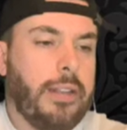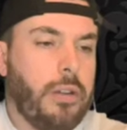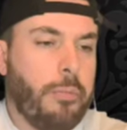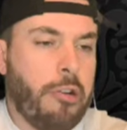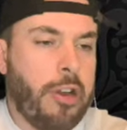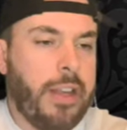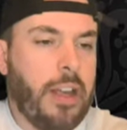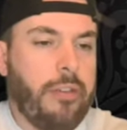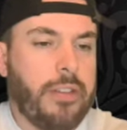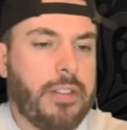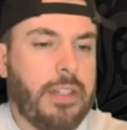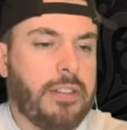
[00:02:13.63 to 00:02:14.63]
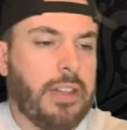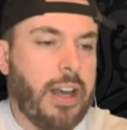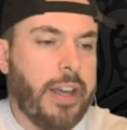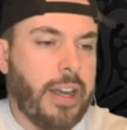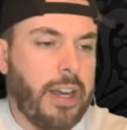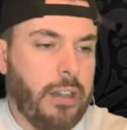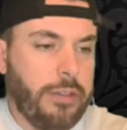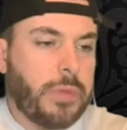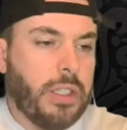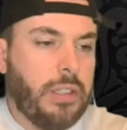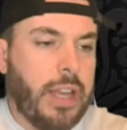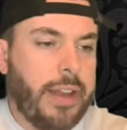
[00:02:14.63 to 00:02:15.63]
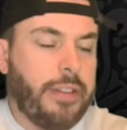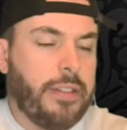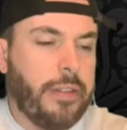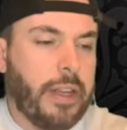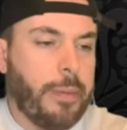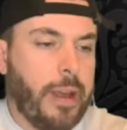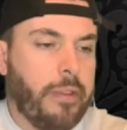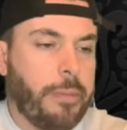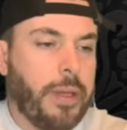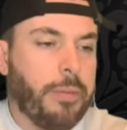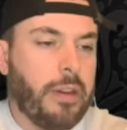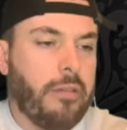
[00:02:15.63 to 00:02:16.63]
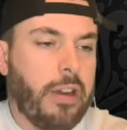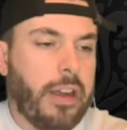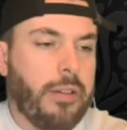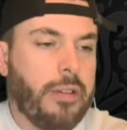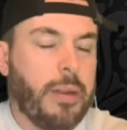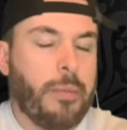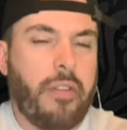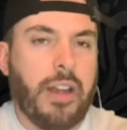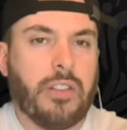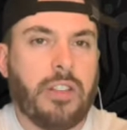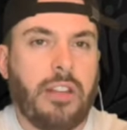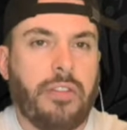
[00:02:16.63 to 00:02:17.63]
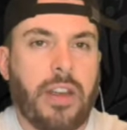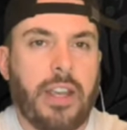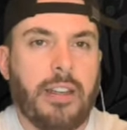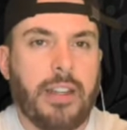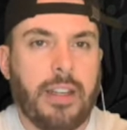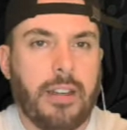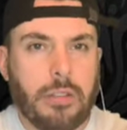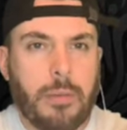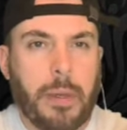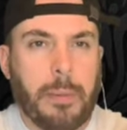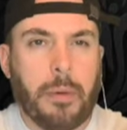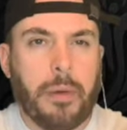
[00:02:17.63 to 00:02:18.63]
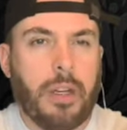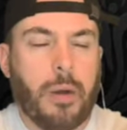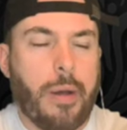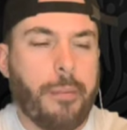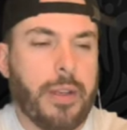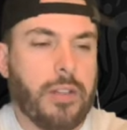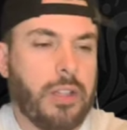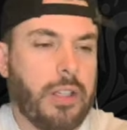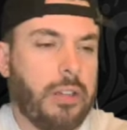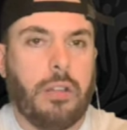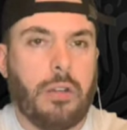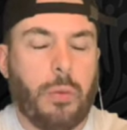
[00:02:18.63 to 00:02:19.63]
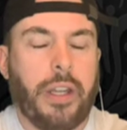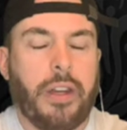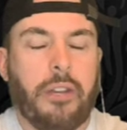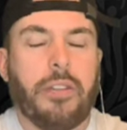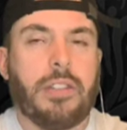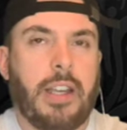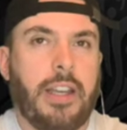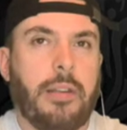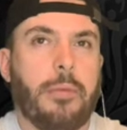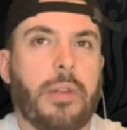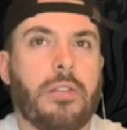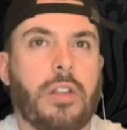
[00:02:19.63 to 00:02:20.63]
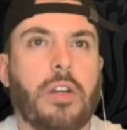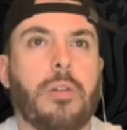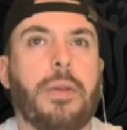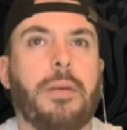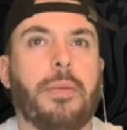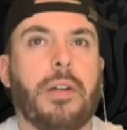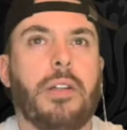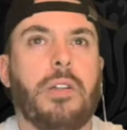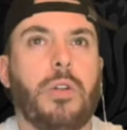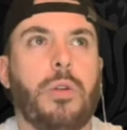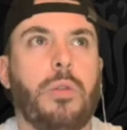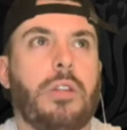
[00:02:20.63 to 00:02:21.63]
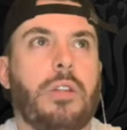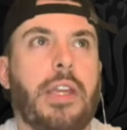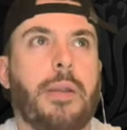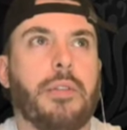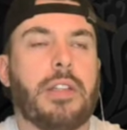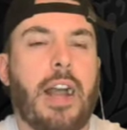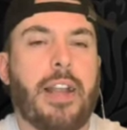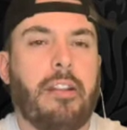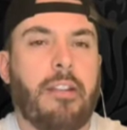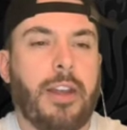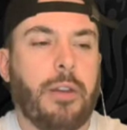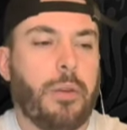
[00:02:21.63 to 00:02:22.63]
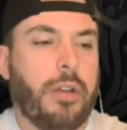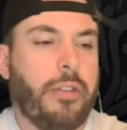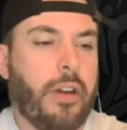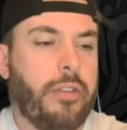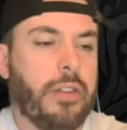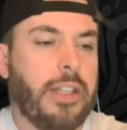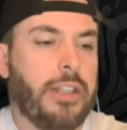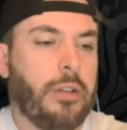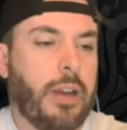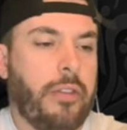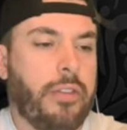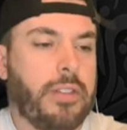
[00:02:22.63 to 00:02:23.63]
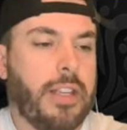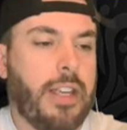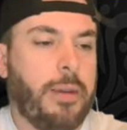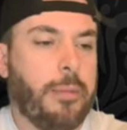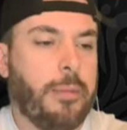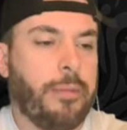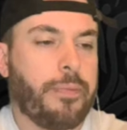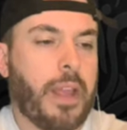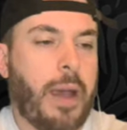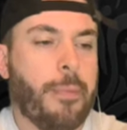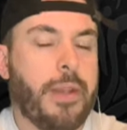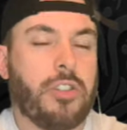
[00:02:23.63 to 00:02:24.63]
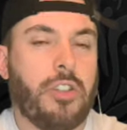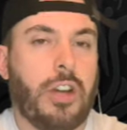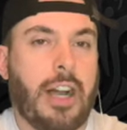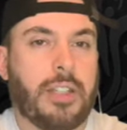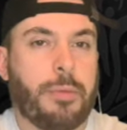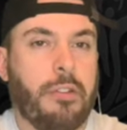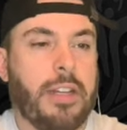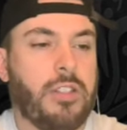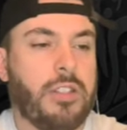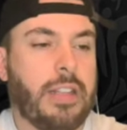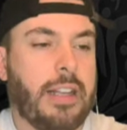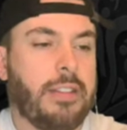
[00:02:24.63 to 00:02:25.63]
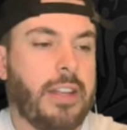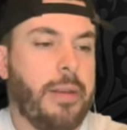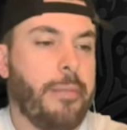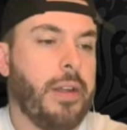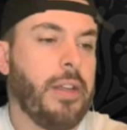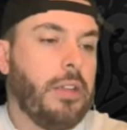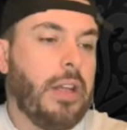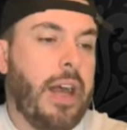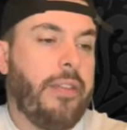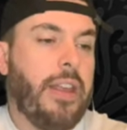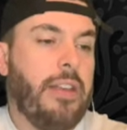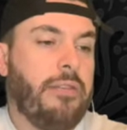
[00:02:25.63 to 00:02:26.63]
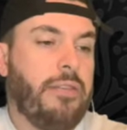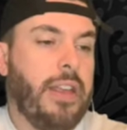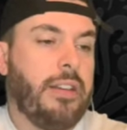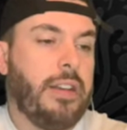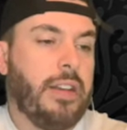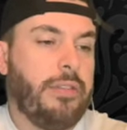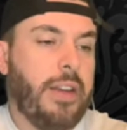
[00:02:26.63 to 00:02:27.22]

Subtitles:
so Brighty obviously starting off. Said something about the people around him eventually fading, people with no ambition, we are not the same. So people who he was hanging around with obviously don't have the same ambition or aspirations as him, and they faded off